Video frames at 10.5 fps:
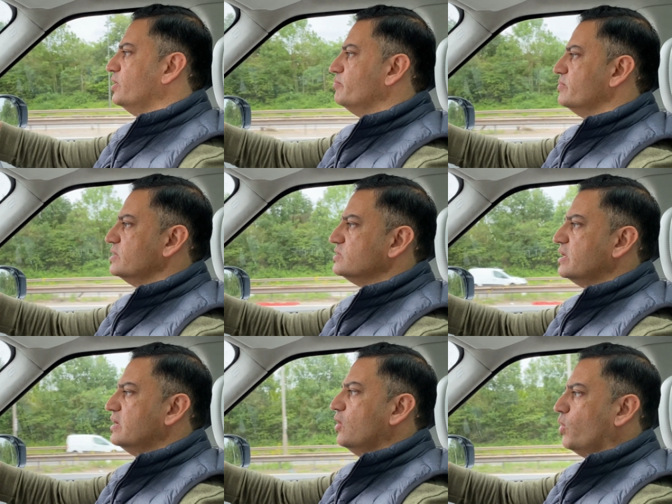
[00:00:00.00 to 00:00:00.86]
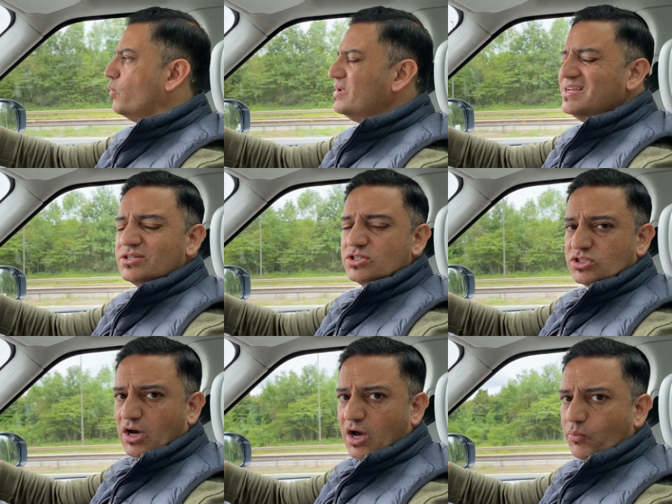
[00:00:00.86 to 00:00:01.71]
numbers. What we need to
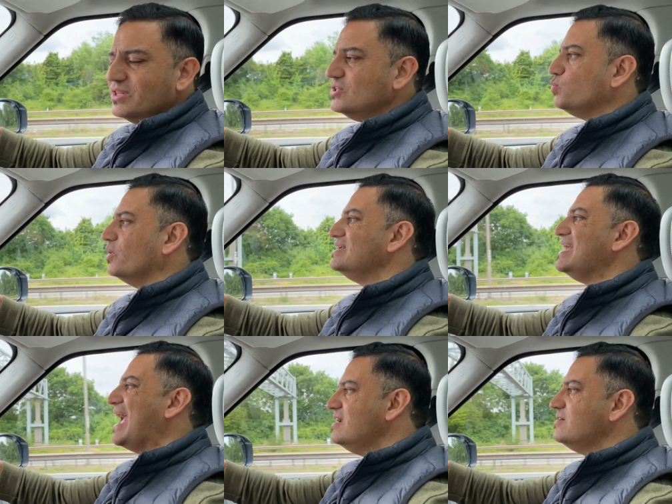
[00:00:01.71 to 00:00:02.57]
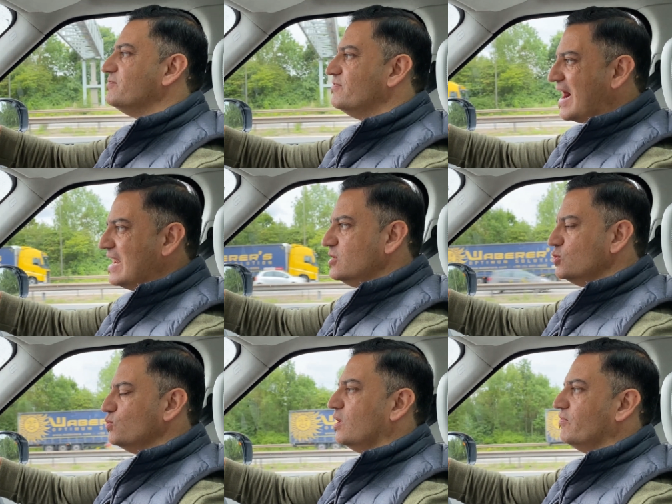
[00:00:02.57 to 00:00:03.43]
start with is what the end
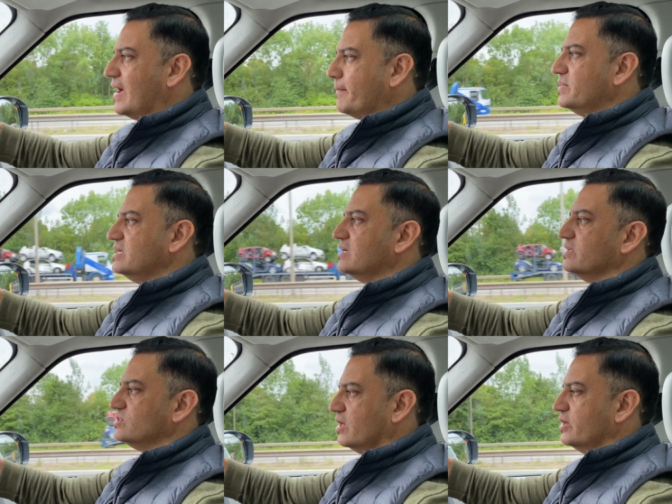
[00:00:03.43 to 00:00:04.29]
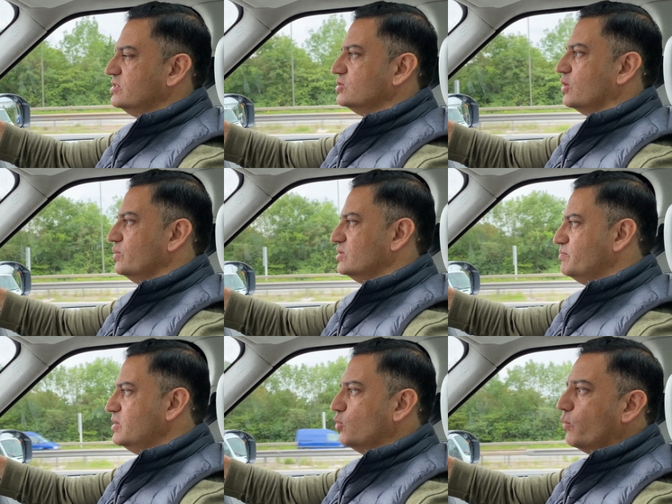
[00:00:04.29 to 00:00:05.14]
value of that particular site is going
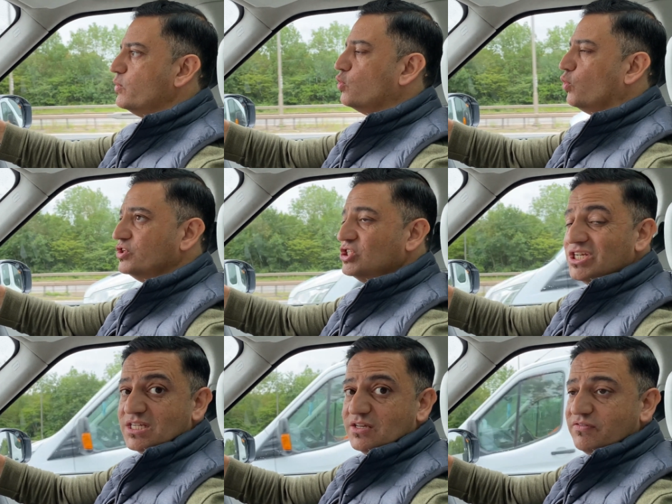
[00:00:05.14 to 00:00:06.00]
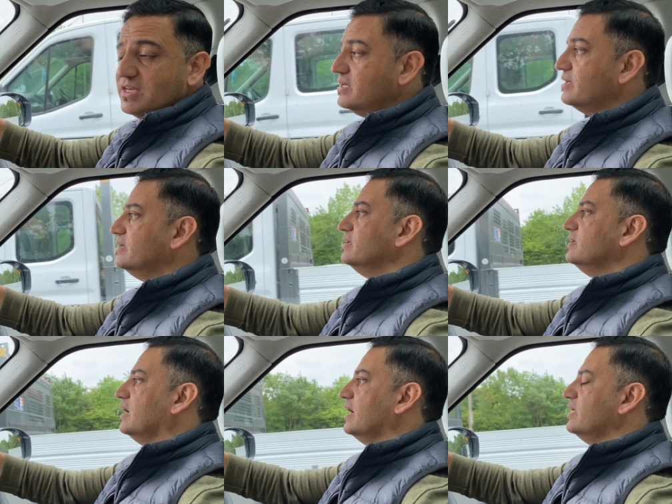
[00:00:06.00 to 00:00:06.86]
to be, or what we call the G D V. Uh,
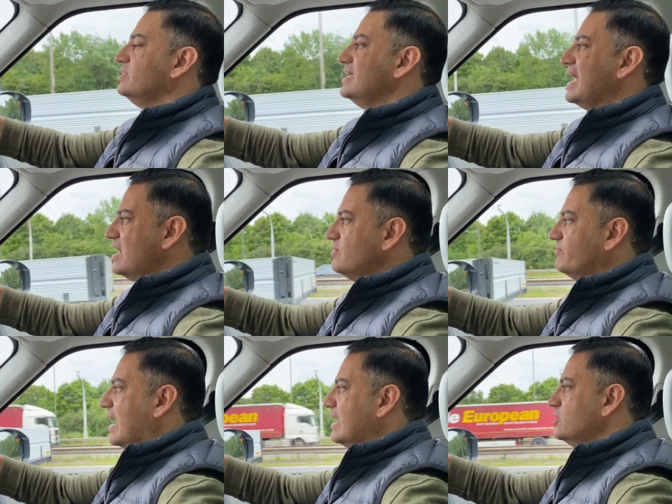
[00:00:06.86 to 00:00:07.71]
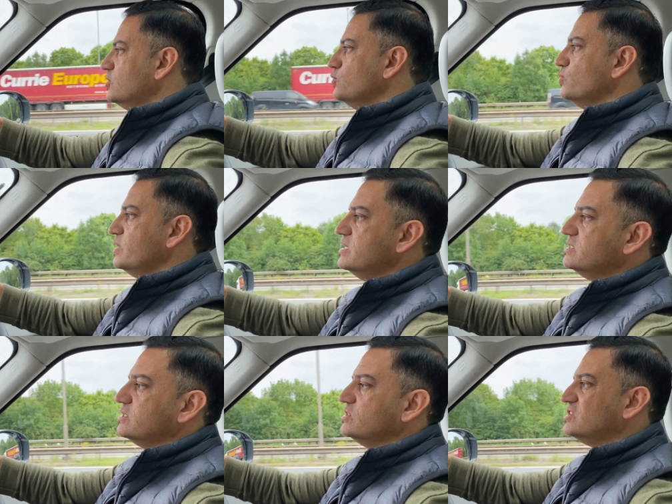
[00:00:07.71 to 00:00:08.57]
the end value
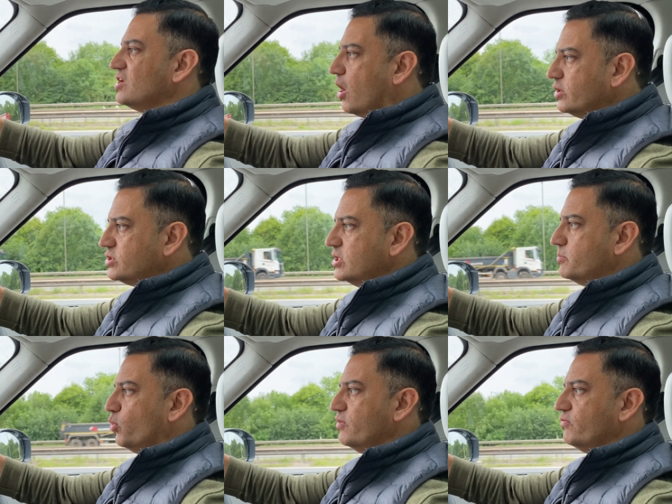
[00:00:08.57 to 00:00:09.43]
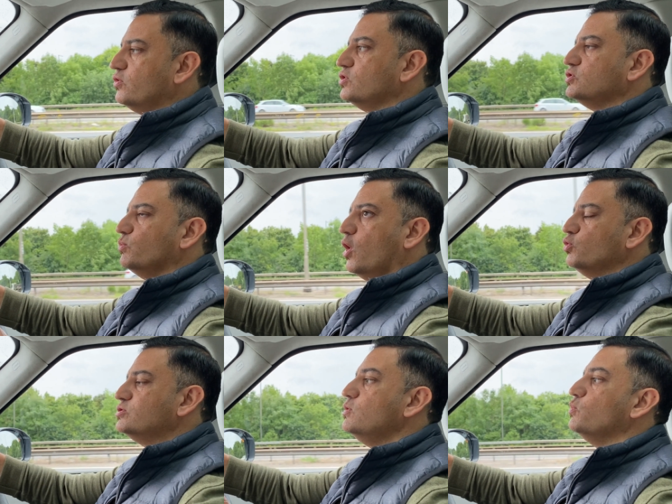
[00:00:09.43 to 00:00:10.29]
is the starting point for us, so we're
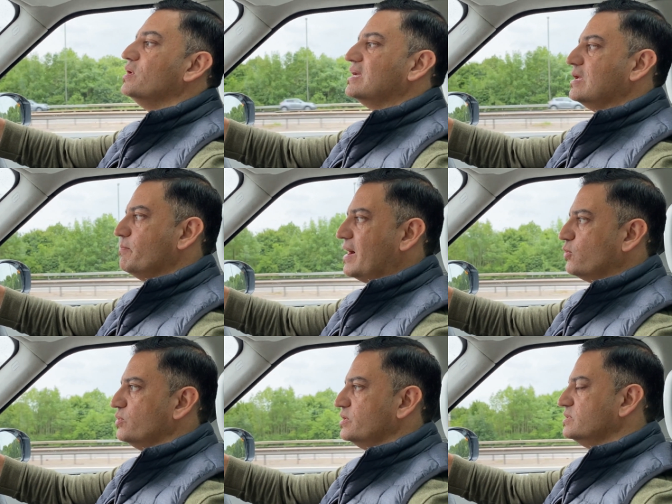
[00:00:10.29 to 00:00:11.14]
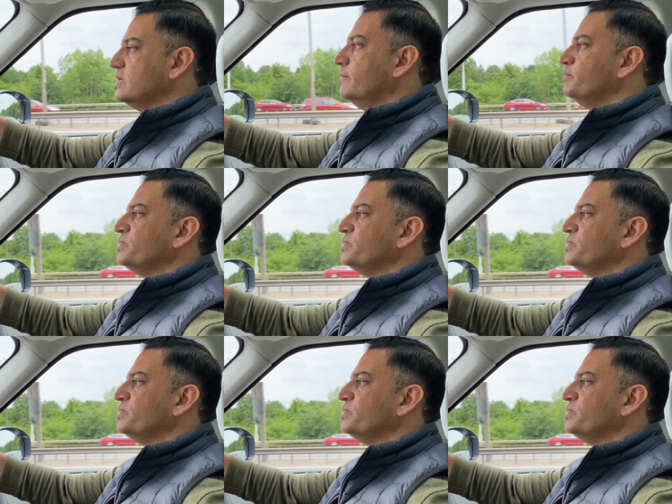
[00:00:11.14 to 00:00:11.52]
ultimately working backwards.